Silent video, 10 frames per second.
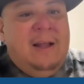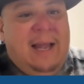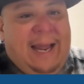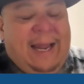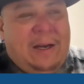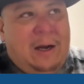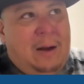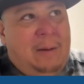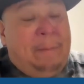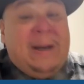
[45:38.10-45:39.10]
And
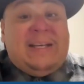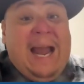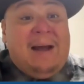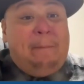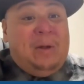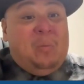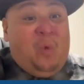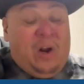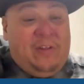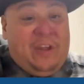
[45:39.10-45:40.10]
but yeah, but
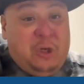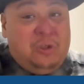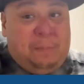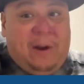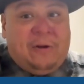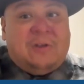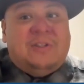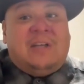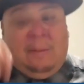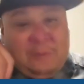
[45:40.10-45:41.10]
one of the Hughes
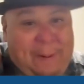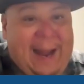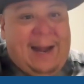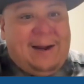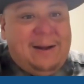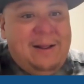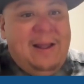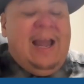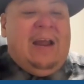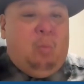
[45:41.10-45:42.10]
brothers comes back
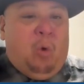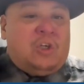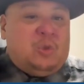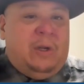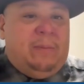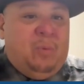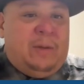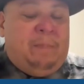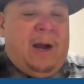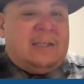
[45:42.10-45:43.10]
and works
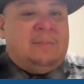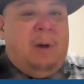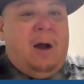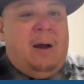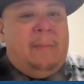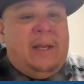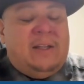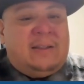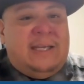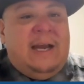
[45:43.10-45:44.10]
with Pac's mom and
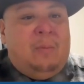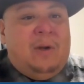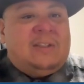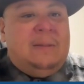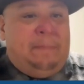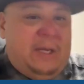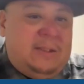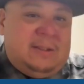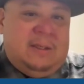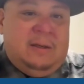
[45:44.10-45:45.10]
the Tia, rest in
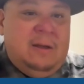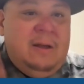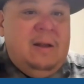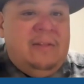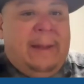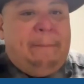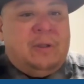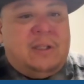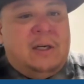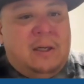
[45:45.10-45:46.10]
peace, and they
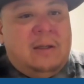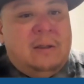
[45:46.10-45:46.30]
put the